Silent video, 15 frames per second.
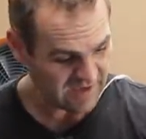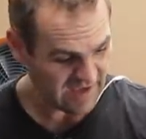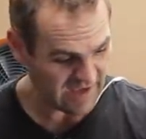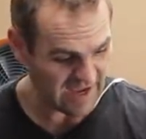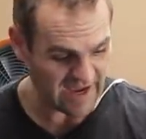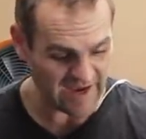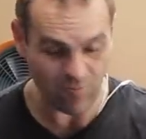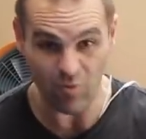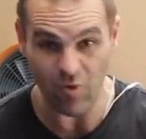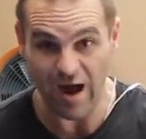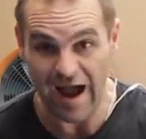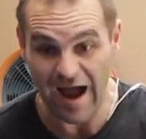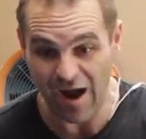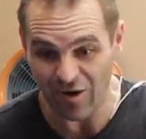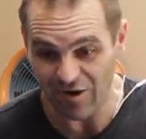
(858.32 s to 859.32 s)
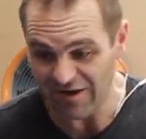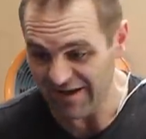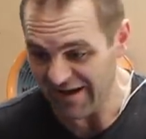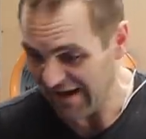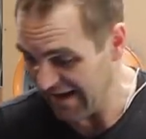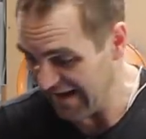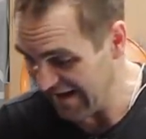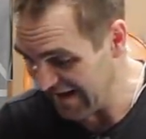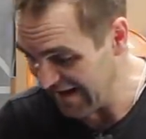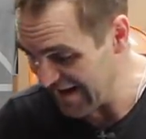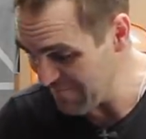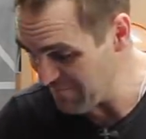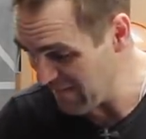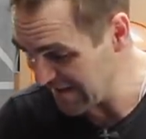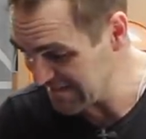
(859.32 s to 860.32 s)
and wow,
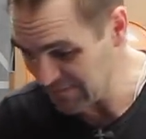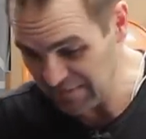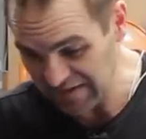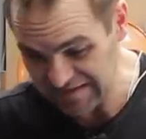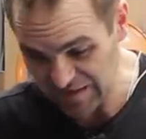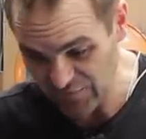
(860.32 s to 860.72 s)
it makes a big